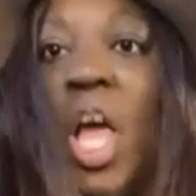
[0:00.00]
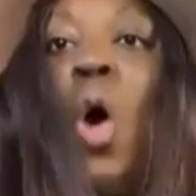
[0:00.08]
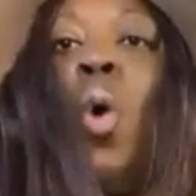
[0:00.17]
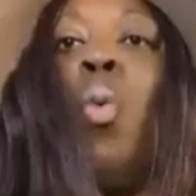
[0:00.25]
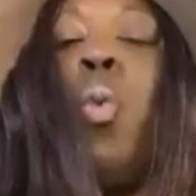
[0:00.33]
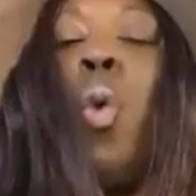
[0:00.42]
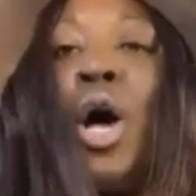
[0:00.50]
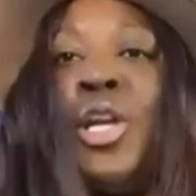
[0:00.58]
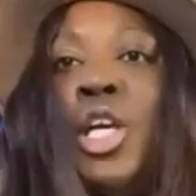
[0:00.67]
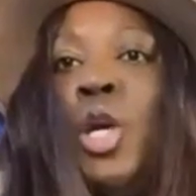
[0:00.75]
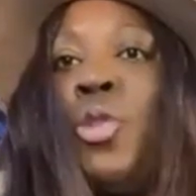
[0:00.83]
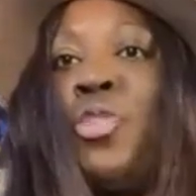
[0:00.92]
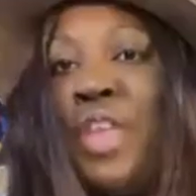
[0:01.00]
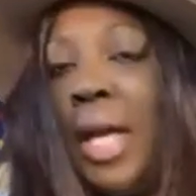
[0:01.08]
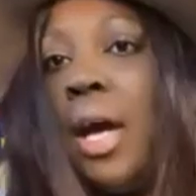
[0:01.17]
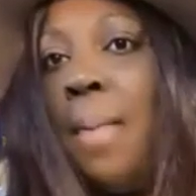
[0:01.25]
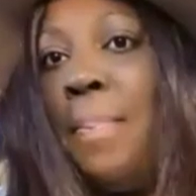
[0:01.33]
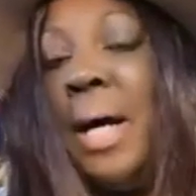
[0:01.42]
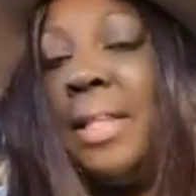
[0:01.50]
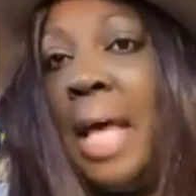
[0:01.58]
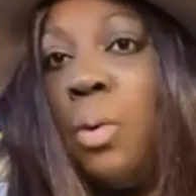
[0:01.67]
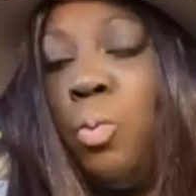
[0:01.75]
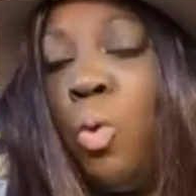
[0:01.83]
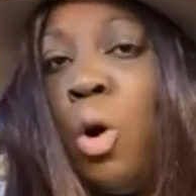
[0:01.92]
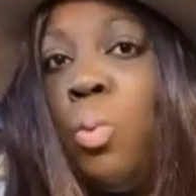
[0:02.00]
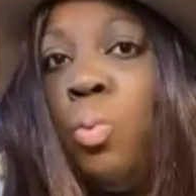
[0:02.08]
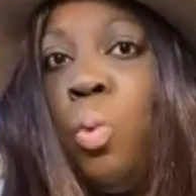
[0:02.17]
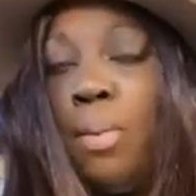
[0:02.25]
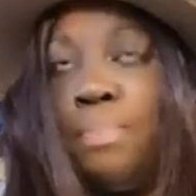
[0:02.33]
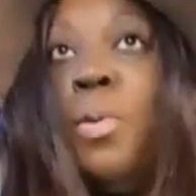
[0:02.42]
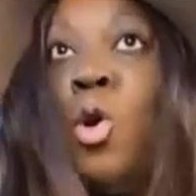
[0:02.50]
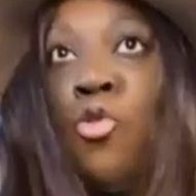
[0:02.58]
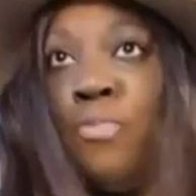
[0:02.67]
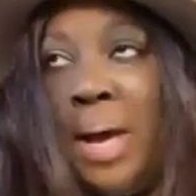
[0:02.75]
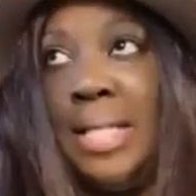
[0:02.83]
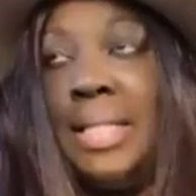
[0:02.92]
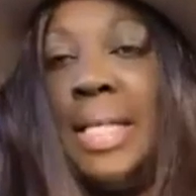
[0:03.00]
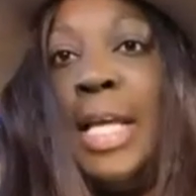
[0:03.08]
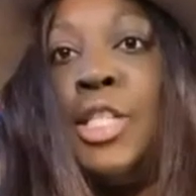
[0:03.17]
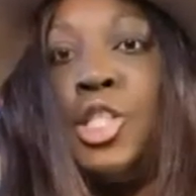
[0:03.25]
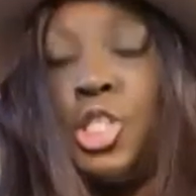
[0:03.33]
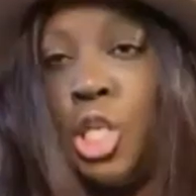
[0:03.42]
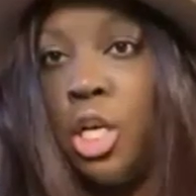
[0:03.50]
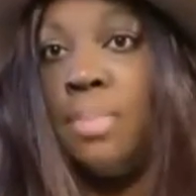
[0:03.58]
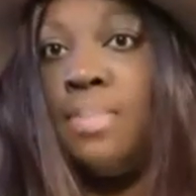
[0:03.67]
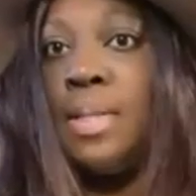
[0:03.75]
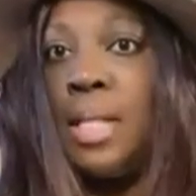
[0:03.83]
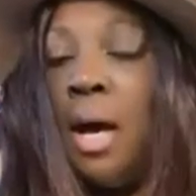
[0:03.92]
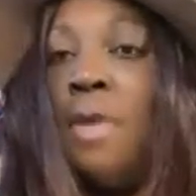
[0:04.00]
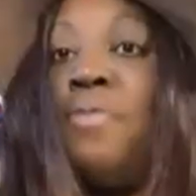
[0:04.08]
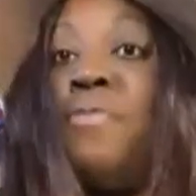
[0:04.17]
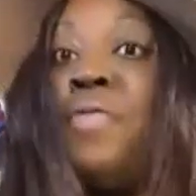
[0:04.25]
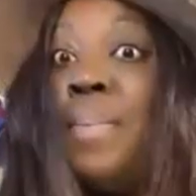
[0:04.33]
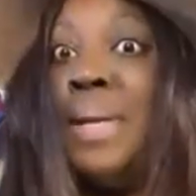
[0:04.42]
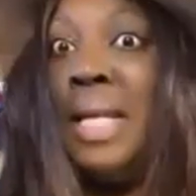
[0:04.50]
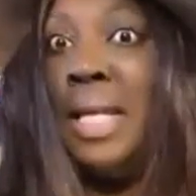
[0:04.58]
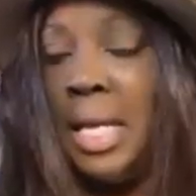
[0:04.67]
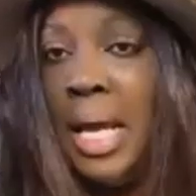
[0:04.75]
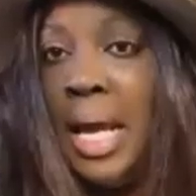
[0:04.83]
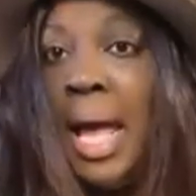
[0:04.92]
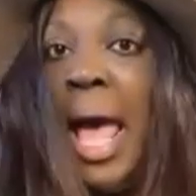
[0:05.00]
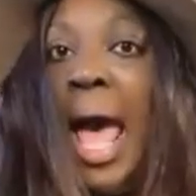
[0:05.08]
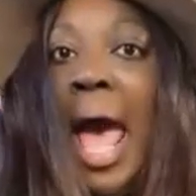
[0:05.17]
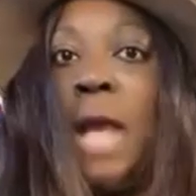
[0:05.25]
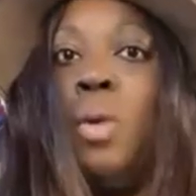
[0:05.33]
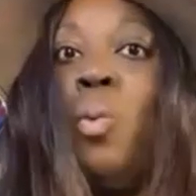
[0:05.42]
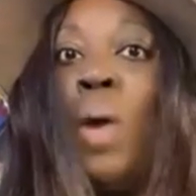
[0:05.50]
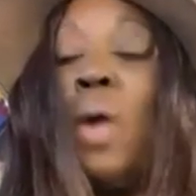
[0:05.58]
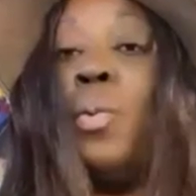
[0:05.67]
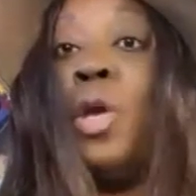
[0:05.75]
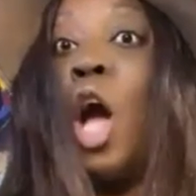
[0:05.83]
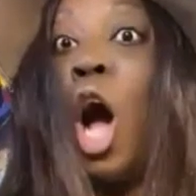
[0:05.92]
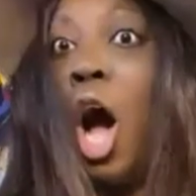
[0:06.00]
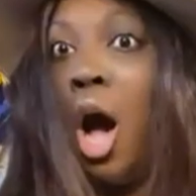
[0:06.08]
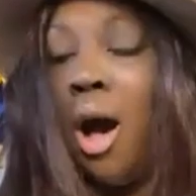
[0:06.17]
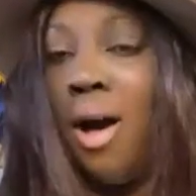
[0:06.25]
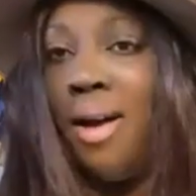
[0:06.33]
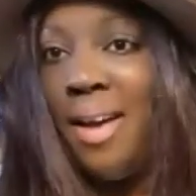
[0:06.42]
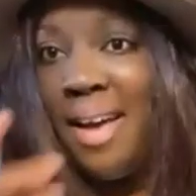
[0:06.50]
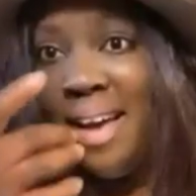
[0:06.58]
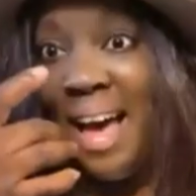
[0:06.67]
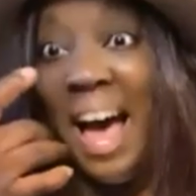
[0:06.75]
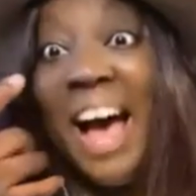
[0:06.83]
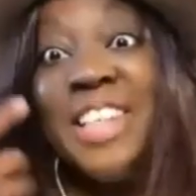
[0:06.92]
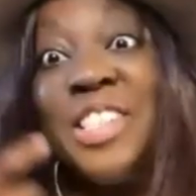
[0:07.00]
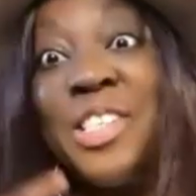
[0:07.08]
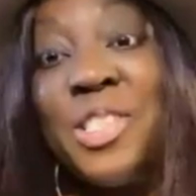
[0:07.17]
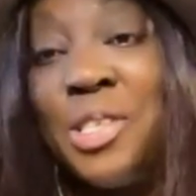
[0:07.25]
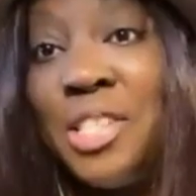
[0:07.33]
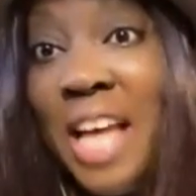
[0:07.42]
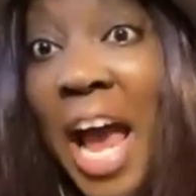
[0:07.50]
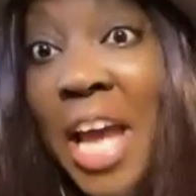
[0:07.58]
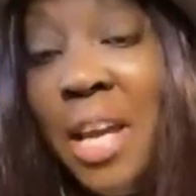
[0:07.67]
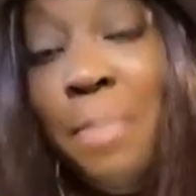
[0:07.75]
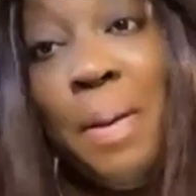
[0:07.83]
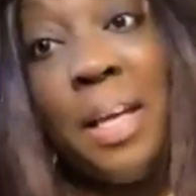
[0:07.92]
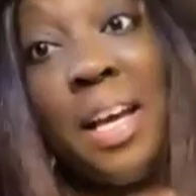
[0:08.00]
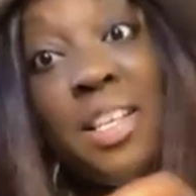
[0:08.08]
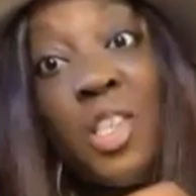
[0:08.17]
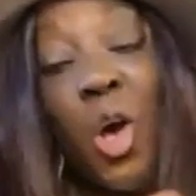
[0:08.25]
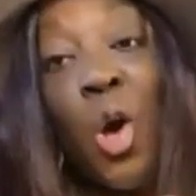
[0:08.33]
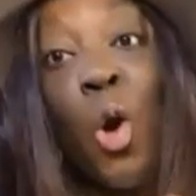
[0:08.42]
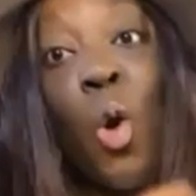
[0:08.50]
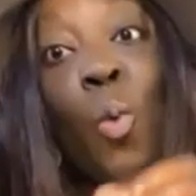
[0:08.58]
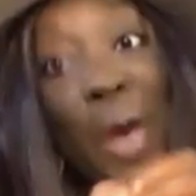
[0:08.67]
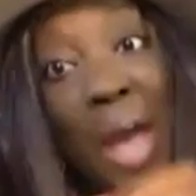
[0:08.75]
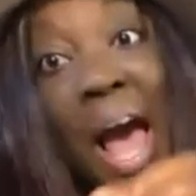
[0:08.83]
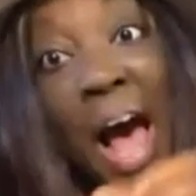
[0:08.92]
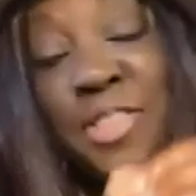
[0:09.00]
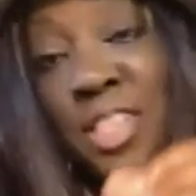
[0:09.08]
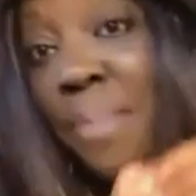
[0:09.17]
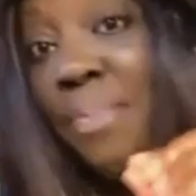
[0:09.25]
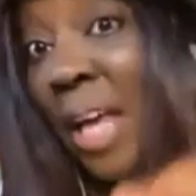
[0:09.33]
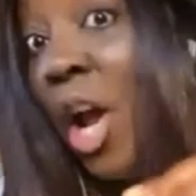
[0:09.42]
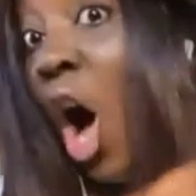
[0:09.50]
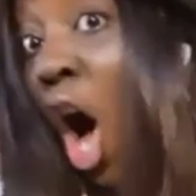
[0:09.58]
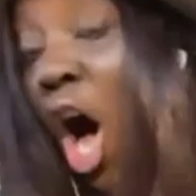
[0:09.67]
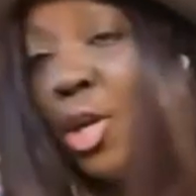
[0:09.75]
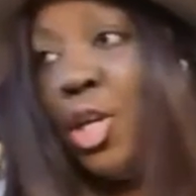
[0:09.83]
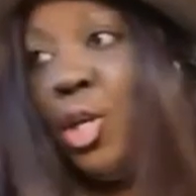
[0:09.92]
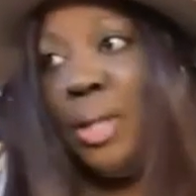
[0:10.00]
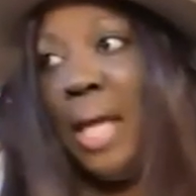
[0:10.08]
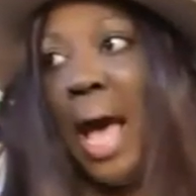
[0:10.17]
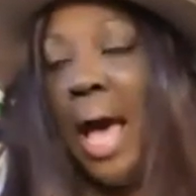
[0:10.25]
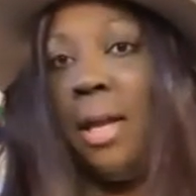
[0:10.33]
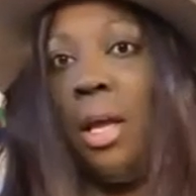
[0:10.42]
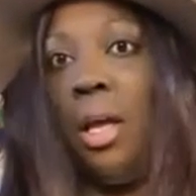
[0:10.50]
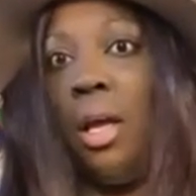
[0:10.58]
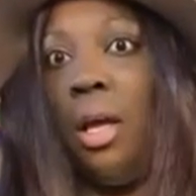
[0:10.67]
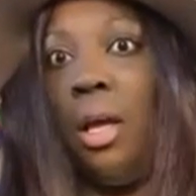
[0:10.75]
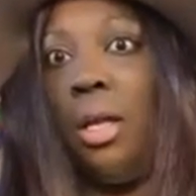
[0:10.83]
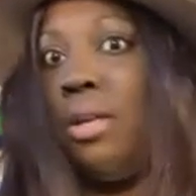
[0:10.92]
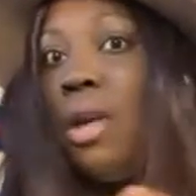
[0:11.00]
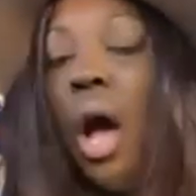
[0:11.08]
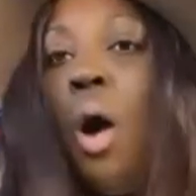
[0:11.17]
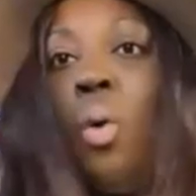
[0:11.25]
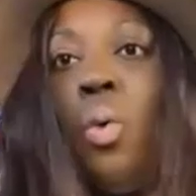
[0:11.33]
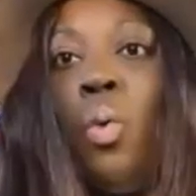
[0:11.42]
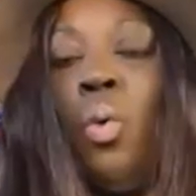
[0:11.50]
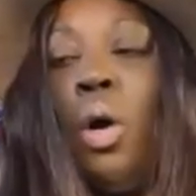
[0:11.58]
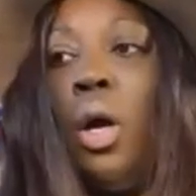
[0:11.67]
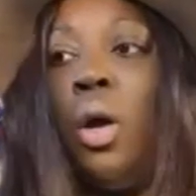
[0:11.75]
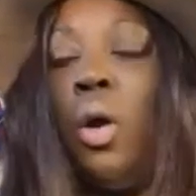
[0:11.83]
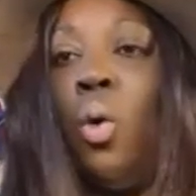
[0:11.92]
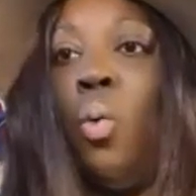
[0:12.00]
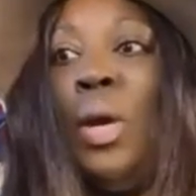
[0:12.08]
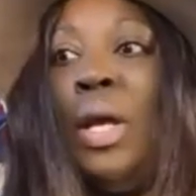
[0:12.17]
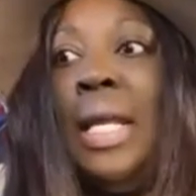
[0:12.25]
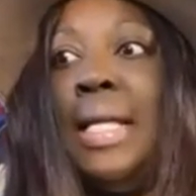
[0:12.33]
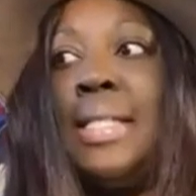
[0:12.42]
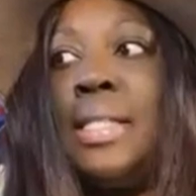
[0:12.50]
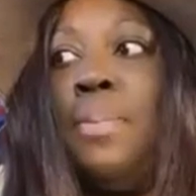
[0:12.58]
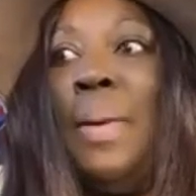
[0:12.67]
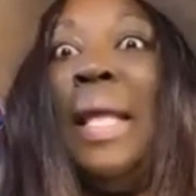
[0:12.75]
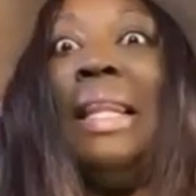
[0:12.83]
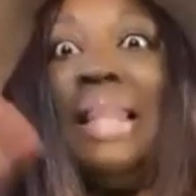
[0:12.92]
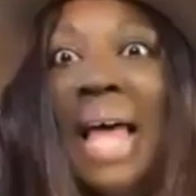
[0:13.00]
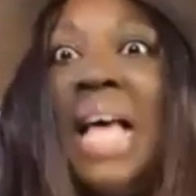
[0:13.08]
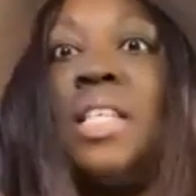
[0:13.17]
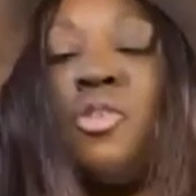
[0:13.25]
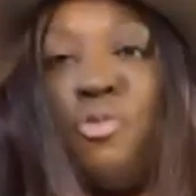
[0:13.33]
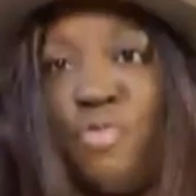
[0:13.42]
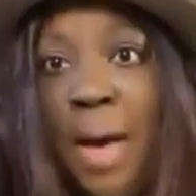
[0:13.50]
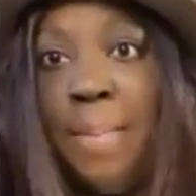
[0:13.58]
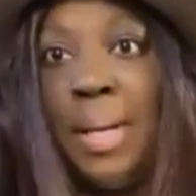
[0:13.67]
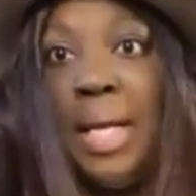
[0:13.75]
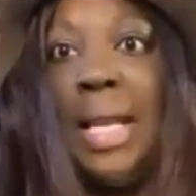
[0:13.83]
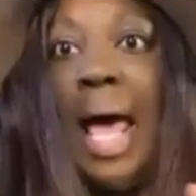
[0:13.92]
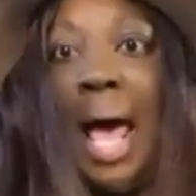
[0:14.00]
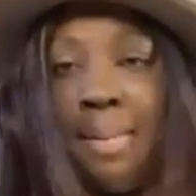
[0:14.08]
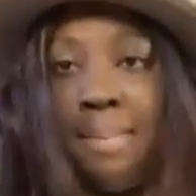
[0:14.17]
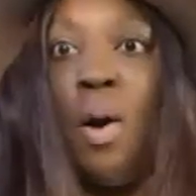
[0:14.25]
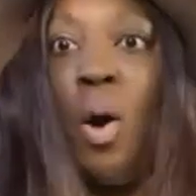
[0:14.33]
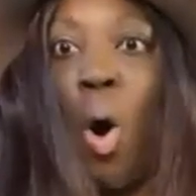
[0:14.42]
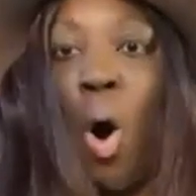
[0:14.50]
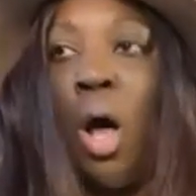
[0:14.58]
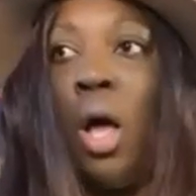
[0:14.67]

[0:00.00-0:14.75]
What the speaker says: What do you think about that movement in terms of femininity and where we are as a society? Because we have some that argue that, no, we need to be less feminine and more,